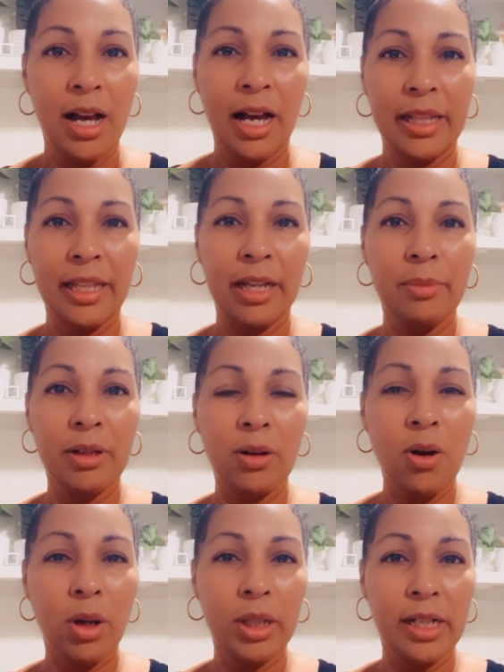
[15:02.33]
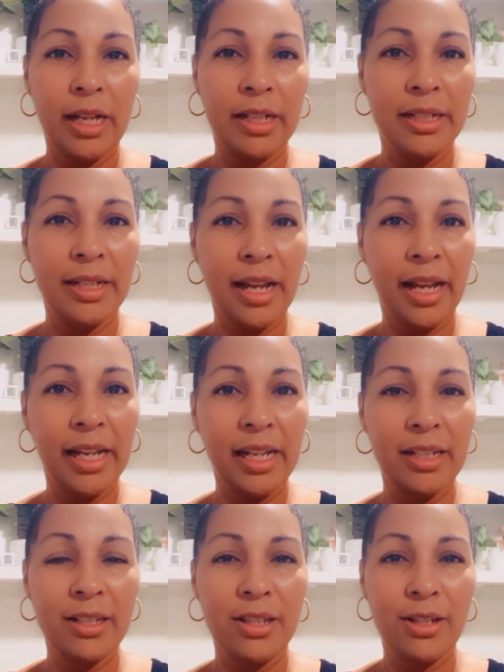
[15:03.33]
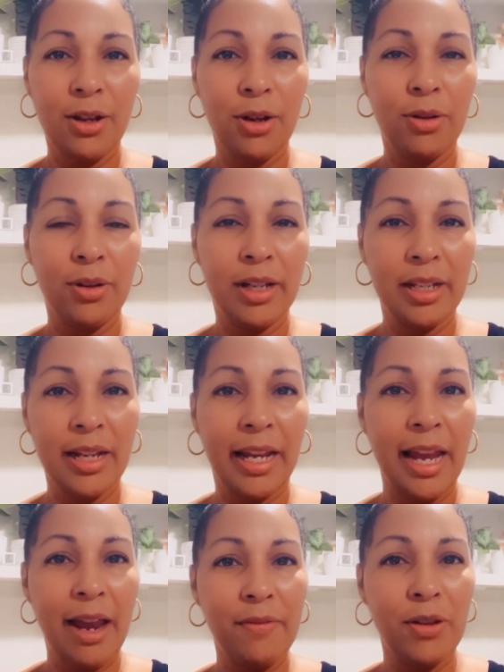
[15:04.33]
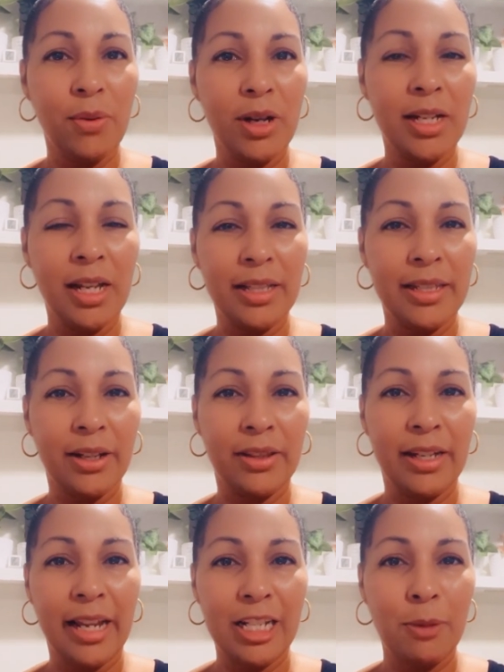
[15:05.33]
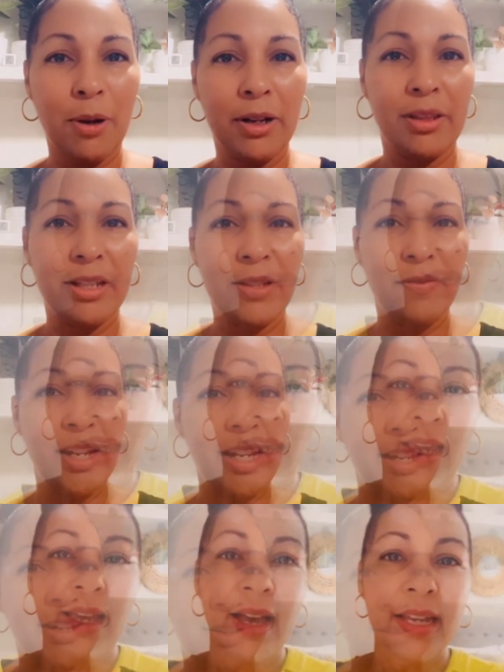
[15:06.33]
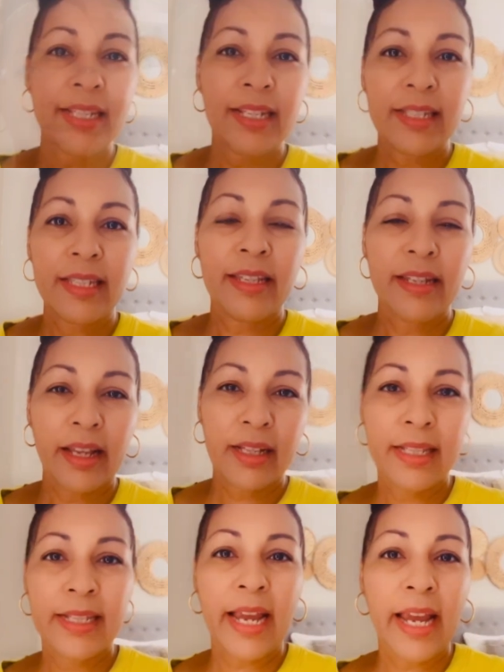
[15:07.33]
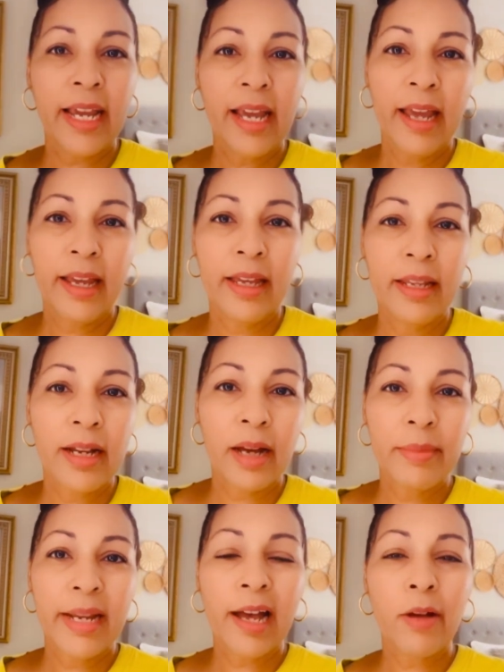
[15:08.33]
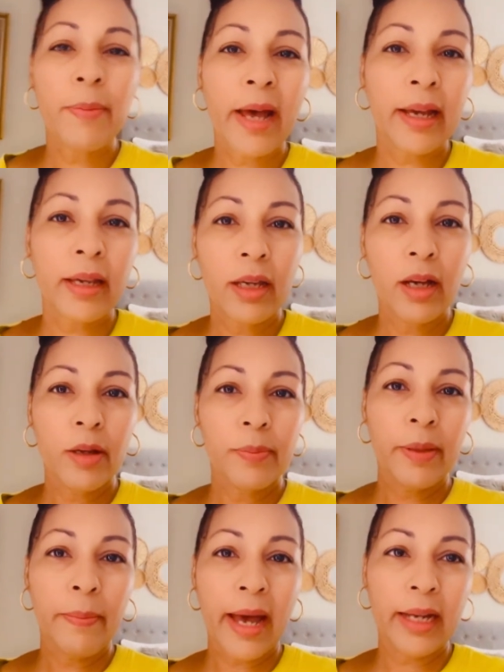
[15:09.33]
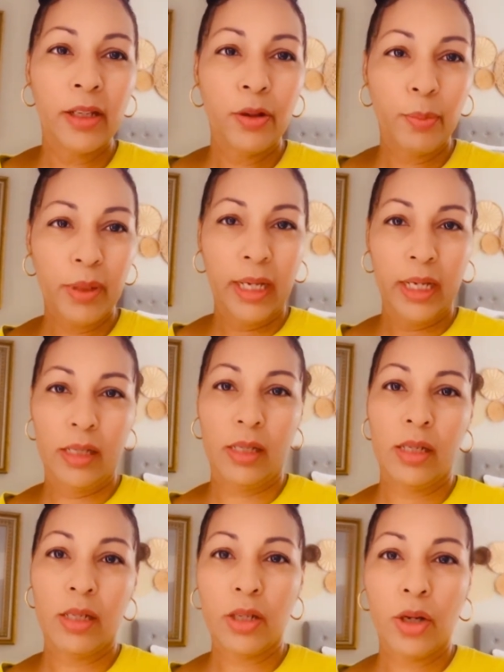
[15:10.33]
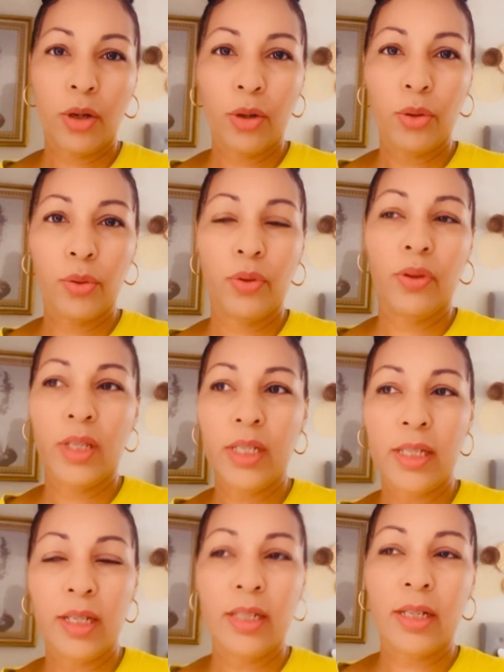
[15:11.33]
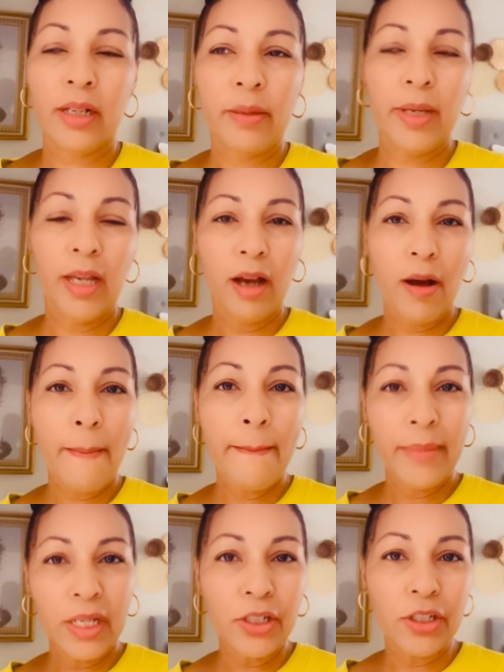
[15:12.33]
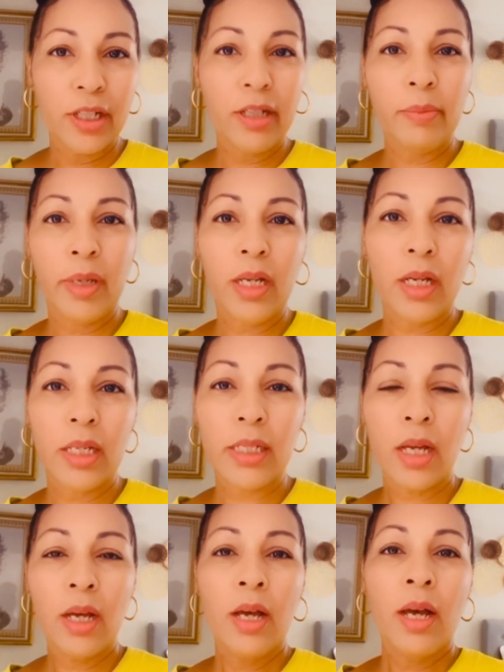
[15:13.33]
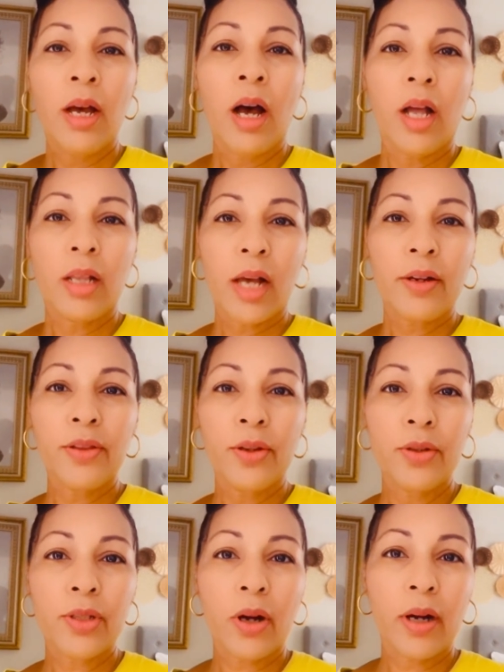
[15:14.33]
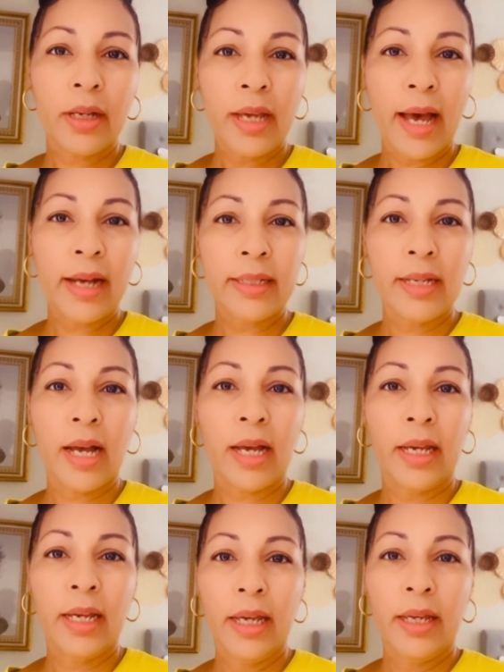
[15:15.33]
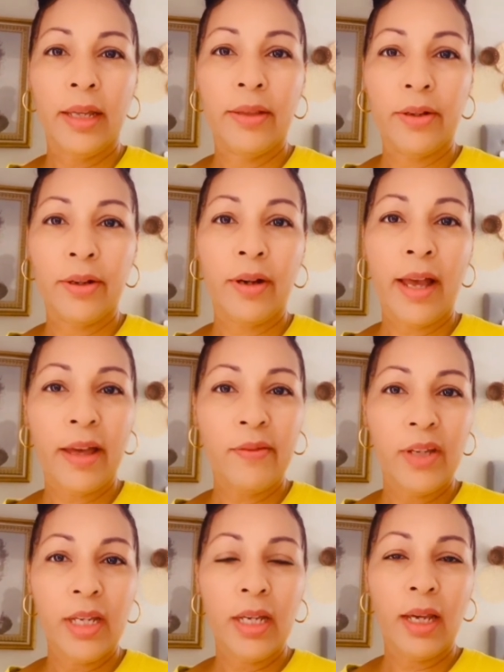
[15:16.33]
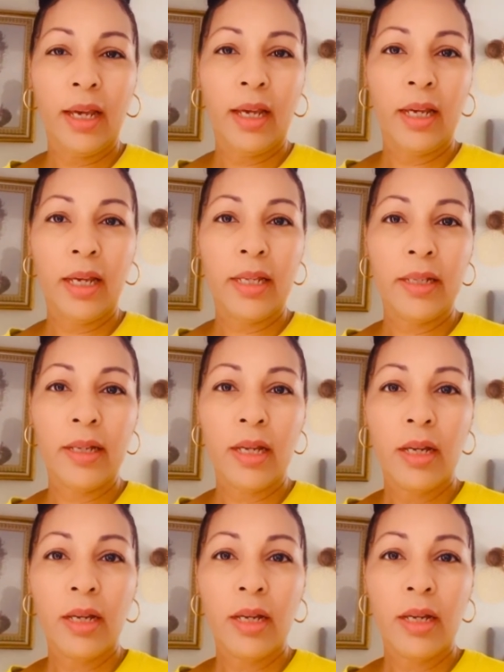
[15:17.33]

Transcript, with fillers: I think I'm gonna call it a night. So good night everyone, until the next part of this video. Hey guys, it's the next day and I'm now packing up the patio plants. So this is gonna be a mission because a lot of those are cacti and they're heavy and